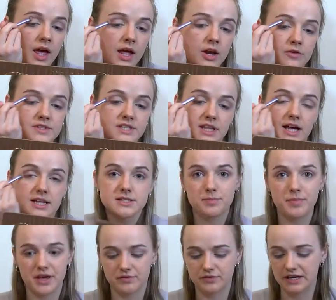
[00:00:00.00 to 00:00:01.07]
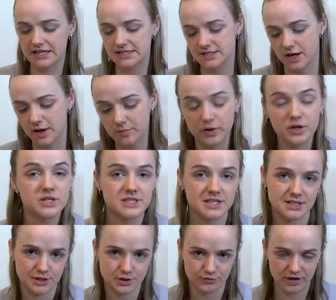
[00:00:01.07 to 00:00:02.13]
And obviously that's a bit of glitter. Because
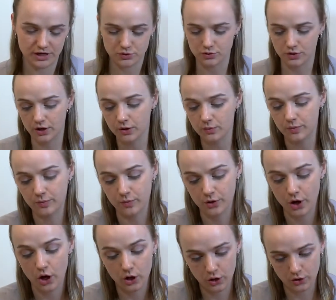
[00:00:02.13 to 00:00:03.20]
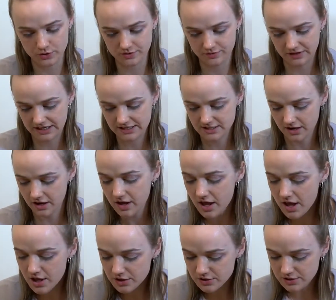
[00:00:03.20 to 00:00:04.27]
this is a Rachel look, we want lots of glitter.
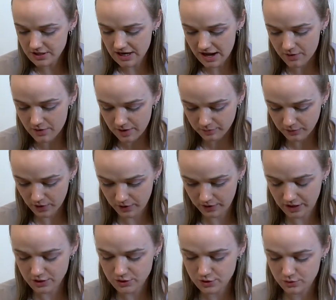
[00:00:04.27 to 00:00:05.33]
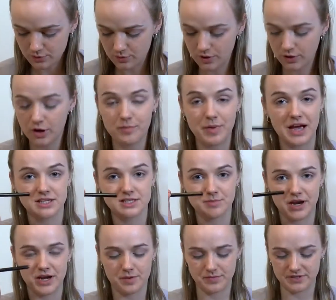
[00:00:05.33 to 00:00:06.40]
So now I'm going to go back to
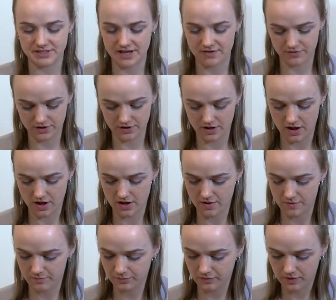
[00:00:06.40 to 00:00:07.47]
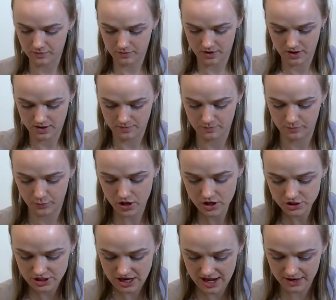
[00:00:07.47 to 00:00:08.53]
my number 7
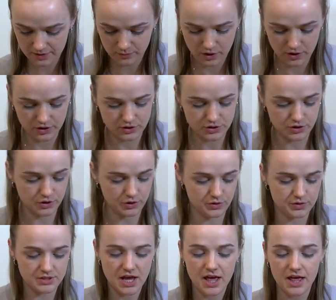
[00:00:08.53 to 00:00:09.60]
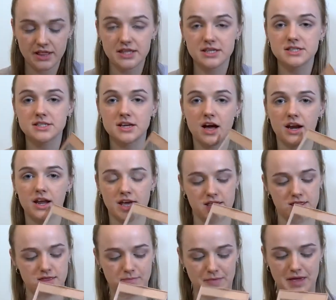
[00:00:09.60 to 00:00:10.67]
brush, and I'm going to use this colour
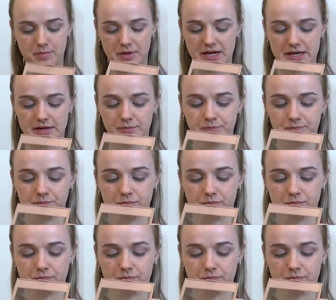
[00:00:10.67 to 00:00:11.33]
in the Maybelline